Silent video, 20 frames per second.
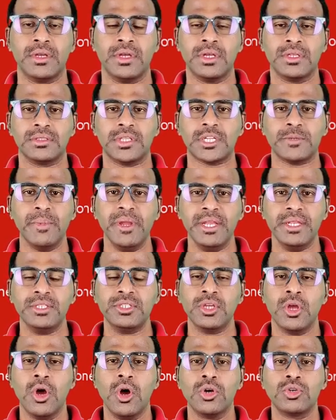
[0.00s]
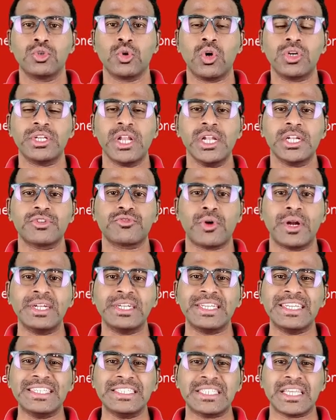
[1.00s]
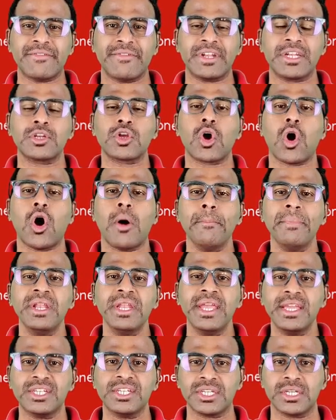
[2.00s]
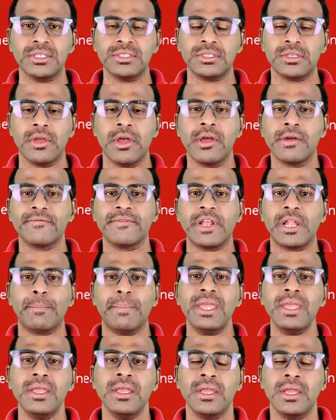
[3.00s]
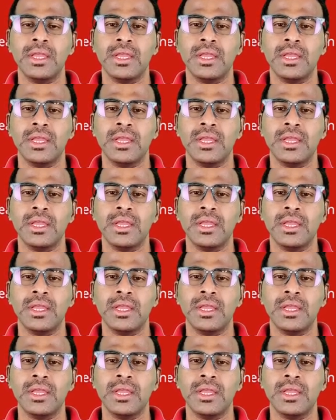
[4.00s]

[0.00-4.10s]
That means total 27 combinations will be